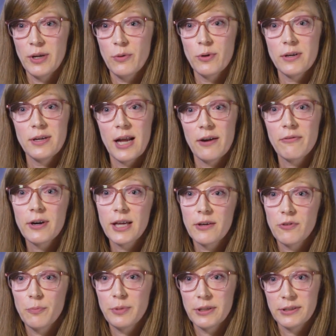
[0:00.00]
We would never
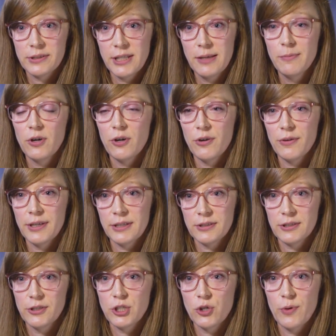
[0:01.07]
give a placebo in a
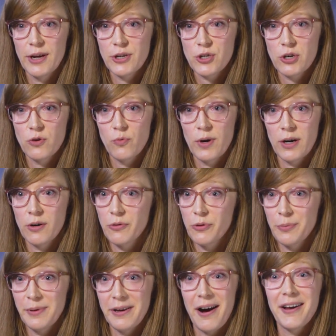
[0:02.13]
situation where it
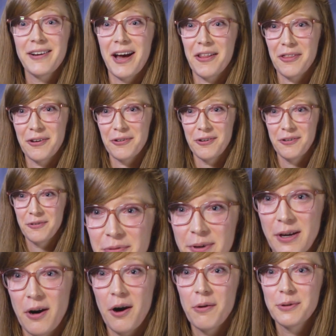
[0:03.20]
would be unethical.
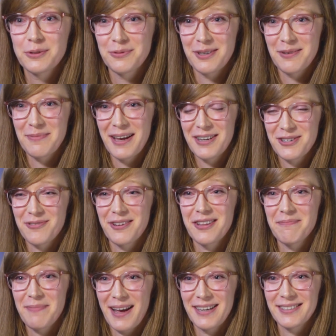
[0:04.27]
We always want to make sure
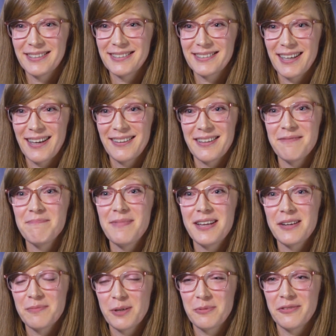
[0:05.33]
that patients get the
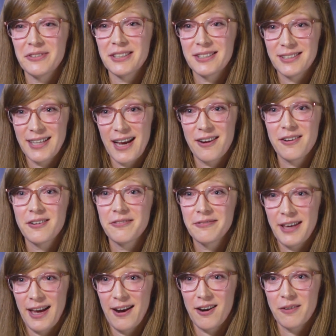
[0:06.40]
minimum of a standard
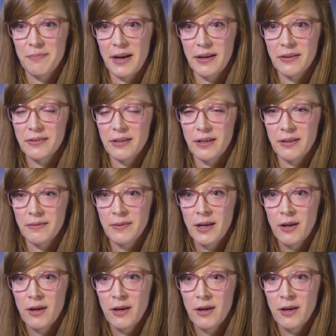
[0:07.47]
of care medicine.